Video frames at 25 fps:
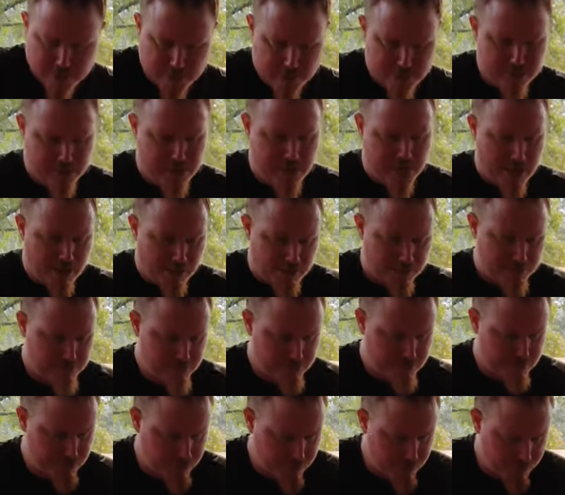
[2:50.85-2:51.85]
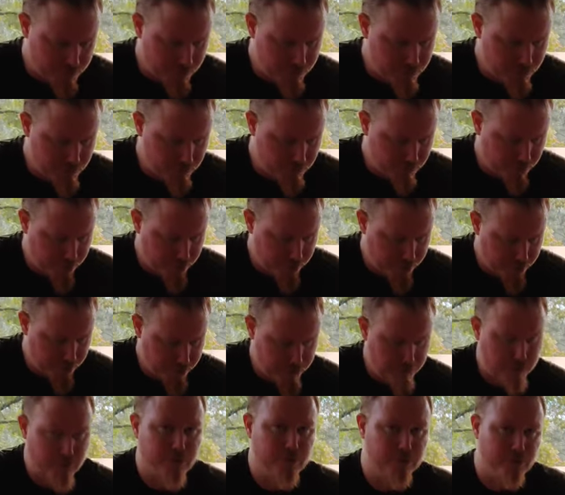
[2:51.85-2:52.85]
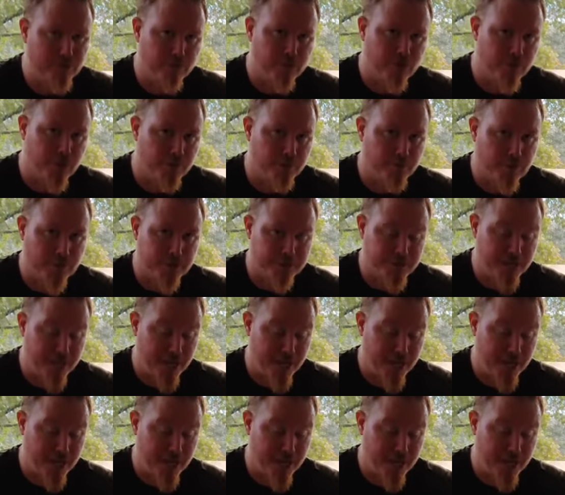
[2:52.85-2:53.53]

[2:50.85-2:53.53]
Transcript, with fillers: six gallons. This one right here, it'll run my